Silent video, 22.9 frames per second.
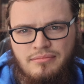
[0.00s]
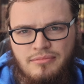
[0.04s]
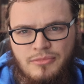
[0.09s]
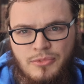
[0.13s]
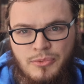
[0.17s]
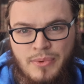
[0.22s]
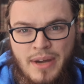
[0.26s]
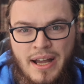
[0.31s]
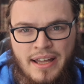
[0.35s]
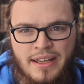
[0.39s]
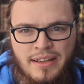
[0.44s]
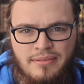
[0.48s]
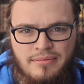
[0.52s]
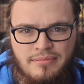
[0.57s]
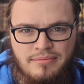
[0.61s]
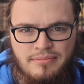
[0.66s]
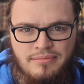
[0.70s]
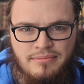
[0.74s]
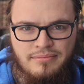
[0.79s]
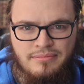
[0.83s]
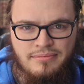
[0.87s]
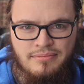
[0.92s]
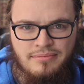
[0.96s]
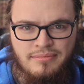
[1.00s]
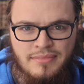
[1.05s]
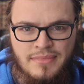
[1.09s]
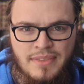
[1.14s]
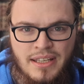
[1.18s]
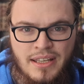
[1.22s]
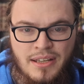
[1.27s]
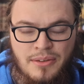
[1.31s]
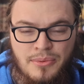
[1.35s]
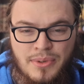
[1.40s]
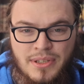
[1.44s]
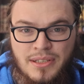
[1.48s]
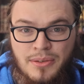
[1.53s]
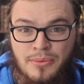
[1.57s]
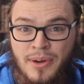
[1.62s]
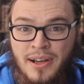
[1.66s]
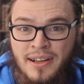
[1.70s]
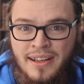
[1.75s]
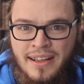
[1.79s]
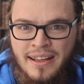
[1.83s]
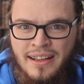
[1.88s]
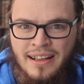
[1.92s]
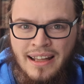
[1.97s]
Why? But
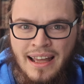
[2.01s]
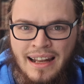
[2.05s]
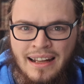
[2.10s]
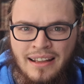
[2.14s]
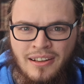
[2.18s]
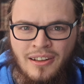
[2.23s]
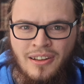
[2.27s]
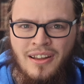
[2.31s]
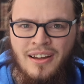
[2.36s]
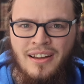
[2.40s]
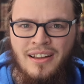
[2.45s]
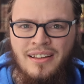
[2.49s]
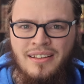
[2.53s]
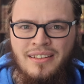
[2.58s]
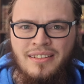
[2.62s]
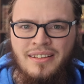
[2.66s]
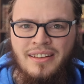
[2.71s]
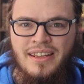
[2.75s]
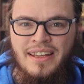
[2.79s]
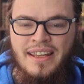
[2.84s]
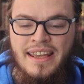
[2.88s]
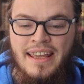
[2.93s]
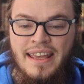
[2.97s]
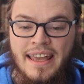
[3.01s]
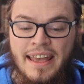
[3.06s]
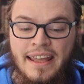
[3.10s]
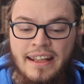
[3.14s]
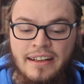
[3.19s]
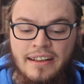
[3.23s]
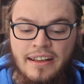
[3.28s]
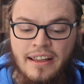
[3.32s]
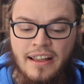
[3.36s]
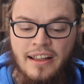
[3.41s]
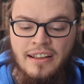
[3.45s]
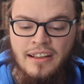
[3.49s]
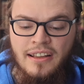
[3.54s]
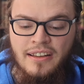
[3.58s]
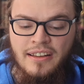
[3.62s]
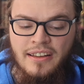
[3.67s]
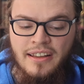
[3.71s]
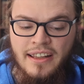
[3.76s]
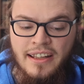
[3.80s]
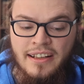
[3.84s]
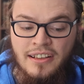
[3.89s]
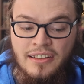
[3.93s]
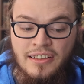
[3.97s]
tawakkal ala Allah. And
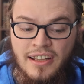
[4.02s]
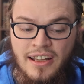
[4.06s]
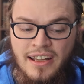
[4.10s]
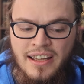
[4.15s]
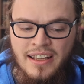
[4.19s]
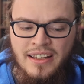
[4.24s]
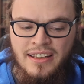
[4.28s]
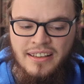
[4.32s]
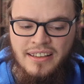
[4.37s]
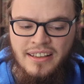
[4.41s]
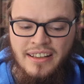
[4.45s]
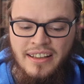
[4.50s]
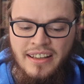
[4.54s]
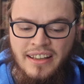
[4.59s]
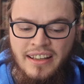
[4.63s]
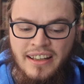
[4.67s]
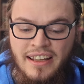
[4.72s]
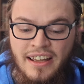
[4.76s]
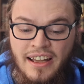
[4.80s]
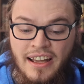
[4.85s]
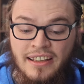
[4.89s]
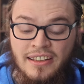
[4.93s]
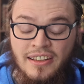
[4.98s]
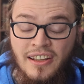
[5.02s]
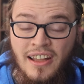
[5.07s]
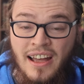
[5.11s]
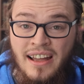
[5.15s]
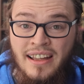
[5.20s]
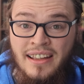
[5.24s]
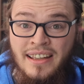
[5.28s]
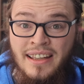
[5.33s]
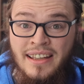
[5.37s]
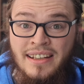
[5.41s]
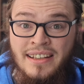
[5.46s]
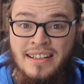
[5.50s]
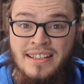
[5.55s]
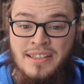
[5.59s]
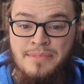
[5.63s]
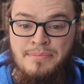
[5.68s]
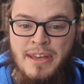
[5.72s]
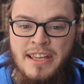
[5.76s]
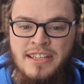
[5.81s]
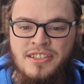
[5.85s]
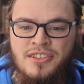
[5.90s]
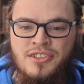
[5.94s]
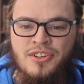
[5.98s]
Allah and His
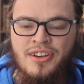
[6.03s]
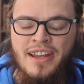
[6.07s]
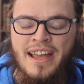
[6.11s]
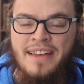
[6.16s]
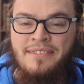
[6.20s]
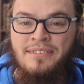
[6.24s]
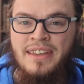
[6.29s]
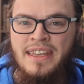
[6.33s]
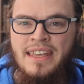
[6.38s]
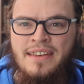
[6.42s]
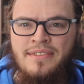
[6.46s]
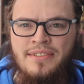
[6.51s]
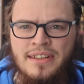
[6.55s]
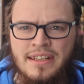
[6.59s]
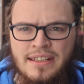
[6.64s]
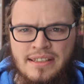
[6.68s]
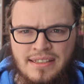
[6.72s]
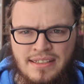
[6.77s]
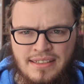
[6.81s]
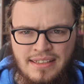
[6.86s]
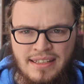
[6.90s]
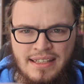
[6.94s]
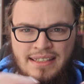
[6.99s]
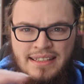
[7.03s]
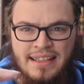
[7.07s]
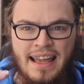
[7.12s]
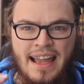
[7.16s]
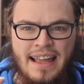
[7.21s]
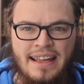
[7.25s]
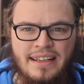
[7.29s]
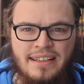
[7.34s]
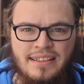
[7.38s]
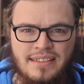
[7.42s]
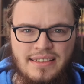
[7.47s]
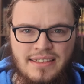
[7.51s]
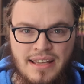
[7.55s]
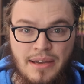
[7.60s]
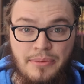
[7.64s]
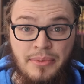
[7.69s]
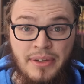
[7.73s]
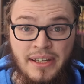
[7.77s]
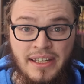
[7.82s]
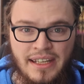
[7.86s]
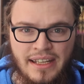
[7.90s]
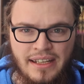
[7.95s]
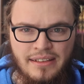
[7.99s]
Messenger have given us this guidance that
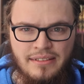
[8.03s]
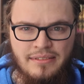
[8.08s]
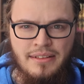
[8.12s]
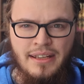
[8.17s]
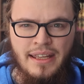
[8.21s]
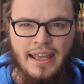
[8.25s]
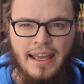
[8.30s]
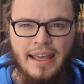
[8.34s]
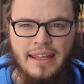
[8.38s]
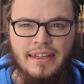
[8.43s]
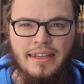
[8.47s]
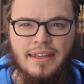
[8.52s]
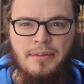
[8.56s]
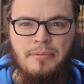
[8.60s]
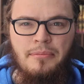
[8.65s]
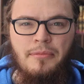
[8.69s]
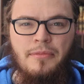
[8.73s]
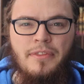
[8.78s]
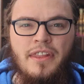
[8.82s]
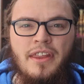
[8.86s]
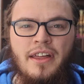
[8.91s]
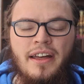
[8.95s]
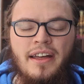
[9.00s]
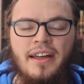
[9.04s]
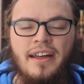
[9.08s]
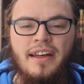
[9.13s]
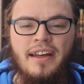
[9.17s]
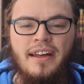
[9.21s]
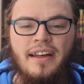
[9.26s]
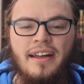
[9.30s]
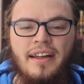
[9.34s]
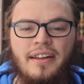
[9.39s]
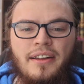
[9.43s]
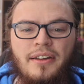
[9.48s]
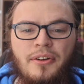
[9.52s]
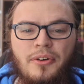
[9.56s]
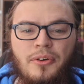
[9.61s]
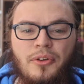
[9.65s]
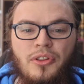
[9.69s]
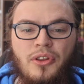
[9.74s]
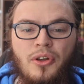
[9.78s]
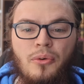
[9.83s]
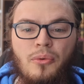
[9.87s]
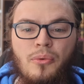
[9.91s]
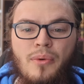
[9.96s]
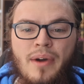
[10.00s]
we need. And
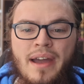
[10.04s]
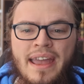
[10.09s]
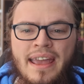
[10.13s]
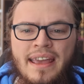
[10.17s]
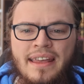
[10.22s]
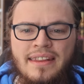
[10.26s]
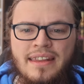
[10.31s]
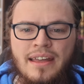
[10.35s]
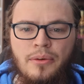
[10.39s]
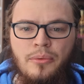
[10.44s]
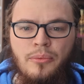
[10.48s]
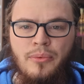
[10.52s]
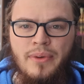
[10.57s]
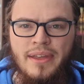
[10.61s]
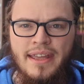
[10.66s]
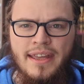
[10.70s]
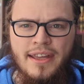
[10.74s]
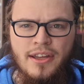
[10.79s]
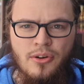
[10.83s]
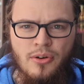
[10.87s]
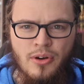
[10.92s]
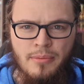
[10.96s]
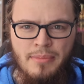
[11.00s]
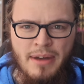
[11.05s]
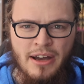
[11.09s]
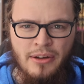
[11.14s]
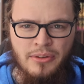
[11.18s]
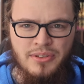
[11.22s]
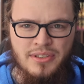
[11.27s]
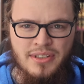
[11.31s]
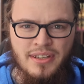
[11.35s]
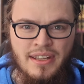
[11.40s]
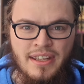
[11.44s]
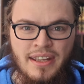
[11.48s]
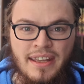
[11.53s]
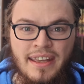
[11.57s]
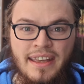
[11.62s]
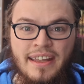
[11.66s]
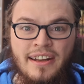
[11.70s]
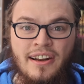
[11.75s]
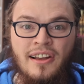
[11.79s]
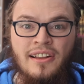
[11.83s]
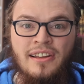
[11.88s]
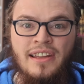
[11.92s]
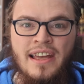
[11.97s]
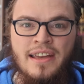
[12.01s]
the way that we go about
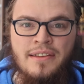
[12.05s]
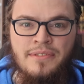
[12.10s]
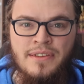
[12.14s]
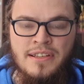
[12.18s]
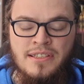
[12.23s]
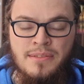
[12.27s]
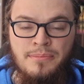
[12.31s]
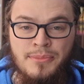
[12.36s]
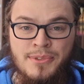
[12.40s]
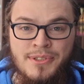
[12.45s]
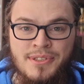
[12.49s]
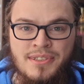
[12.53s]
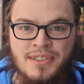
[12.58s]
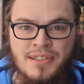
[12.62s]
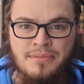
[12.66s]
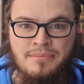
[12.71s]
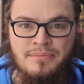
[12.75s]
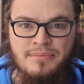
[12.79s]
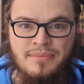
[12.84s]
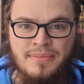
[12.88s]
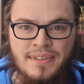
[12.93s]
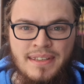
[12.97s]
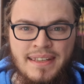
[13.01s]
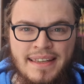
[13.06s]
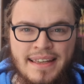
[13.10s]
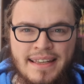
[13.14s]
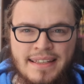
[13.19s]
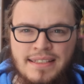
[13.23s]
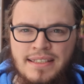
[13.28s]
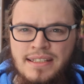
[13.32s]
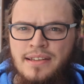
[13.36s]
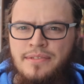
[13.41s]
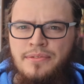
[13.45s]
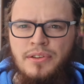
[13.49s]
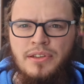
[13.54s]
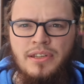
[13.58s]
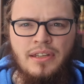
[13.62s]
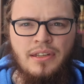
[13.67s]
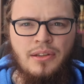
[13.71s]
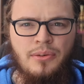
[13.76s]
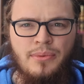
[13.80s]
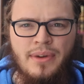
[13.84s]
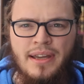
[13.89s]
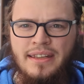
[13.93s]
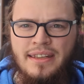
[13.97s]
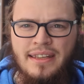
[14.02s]
in our life as a Muslim is different than
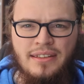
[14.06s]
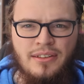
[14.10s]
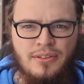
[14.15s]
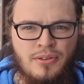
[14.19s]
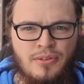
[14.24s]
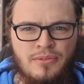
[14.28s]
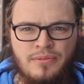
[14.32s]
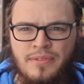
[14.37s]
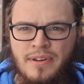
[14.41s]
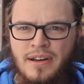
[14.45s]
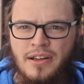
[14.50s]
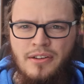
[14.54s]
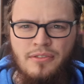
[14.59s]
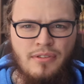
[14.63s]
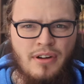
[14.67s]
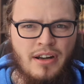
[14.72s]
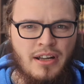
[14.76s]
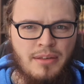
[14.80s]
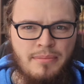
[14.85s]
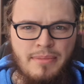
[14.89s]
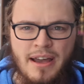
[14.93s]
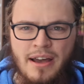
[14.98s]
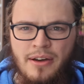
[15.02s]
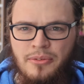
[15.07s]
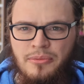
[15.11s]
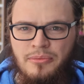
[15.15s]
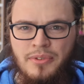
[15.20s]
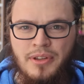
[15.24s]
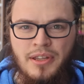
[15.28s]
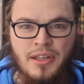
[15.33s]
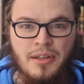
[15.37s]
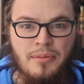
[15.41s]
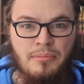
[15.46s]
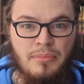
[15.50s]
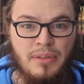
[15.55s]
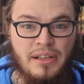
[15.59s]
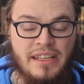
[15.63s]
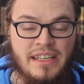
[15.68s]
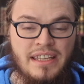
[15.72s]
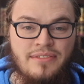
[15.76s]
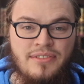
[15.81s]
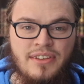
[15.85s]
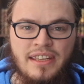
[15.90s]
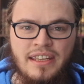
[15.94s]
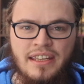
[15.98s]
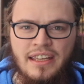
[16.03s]
the way that the kuffar run about
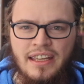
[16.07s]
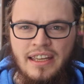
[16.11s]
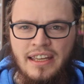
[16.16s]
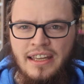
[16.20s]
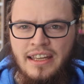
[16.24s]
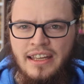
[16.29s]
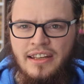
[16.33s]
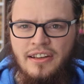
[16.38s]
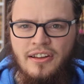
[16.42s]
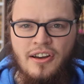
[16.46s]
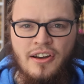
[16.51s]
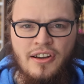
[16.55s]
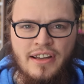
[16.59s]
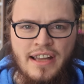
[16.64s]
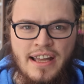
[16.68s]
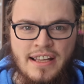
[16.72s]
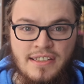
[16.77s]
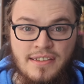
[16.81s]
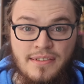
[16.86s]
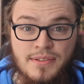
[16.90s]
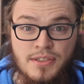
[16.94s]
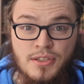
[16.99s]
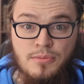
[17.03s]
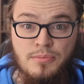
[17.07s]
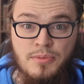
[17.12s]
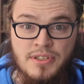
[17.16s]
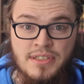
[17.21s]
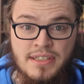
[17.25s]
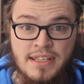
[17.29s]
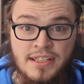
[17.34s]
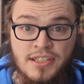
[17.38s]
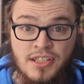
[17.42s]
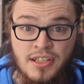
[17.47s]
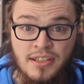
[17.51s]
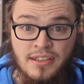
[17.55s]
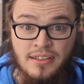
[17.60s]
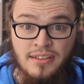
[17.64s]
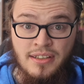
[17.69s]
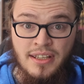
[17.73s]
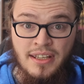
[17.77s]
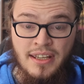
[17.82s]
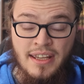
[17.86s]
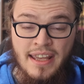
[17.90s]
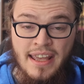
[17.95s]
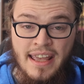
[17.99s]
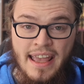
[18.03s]
believing in all kinds of superstition
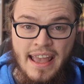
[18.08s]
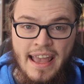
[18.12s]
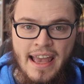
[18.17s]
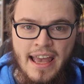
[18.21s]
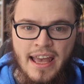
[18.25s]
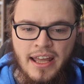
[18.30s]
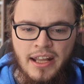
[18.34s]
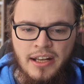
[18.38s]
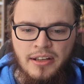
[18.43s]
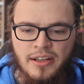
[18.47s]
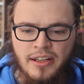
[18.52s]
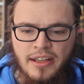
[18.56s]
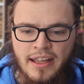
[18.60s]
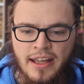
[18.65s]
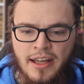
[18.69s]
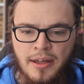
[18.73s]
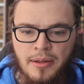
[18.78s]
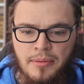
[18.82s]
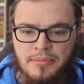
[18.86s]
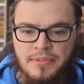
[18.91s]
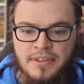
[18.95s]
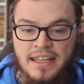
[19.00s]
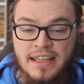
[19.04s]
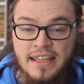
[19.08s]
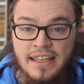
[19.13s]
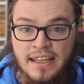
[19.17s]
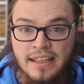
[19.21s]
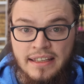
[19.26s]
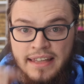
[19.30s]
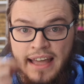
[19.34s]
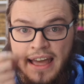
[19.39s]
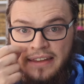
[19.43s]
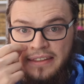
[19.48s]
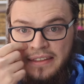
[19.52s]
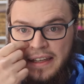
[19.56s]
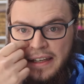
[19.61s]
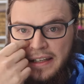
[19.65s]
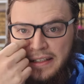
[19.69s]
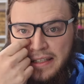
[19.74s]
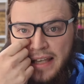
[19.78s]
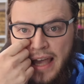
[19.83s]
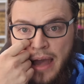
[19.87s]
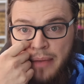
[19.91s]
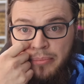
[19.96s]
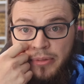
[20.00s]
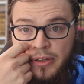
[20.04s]
and thinking that
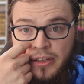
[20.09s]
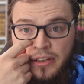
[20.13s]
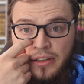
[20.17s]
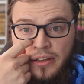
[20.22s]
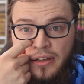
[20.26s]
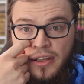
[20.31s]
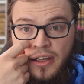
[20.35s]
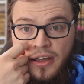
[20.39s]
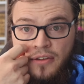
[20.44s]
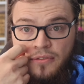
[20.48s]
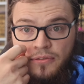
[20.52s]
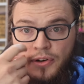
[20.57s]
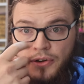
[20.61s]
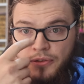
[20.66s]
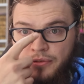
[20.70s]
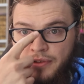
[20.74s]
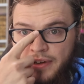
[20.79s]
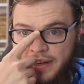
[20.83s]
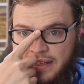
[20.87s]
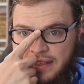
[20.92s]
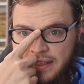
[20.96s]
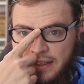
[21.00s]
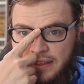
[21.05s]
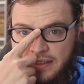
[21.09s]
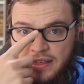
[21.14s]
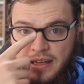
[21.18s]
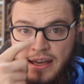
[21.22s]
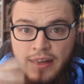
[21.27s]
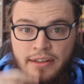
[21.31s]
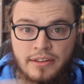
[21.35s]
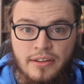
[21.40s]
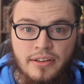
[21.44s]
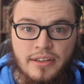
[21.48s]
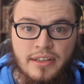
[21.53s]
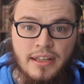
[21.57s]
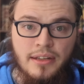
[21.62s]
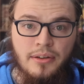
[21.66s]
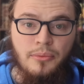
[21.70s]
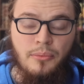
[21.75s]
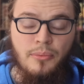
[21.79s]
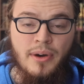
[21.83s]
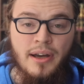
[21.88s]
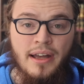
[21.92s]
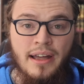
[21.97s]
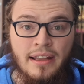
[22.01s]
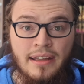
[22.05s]
things happen for reasons other
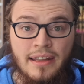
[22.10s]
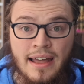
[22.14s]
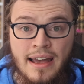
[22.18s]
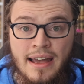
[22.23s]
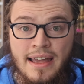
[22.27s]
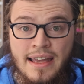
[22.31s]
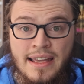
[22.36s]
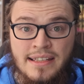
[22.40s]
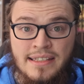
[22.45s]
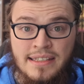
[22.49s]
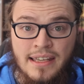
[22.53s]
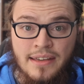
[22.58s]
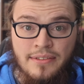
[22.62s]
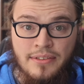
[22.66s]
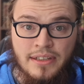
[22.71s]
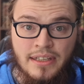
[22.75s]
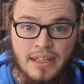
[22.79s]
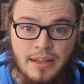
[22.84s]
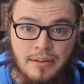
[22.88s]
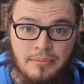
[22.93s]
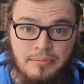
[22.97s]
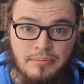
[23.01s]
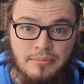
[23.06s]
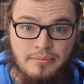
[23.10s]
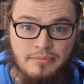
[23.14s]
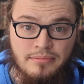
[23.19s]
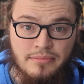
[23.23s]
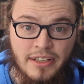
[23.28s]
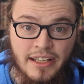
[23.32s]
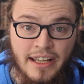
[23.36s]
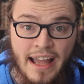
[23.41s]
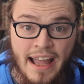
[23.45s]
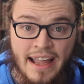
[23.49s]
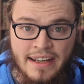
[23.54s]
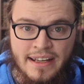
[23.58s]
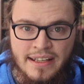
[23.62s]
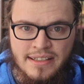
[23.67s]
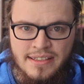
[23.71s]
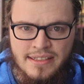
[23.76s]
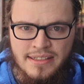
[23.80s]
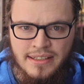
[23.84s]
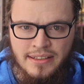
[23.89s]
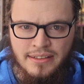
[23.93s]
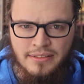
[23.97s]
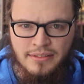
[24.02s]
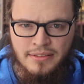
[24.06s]
than what Allah has given them
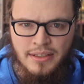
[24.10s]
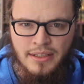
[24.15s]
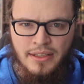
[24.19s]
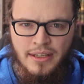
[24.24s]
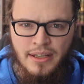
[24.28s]
guidance in.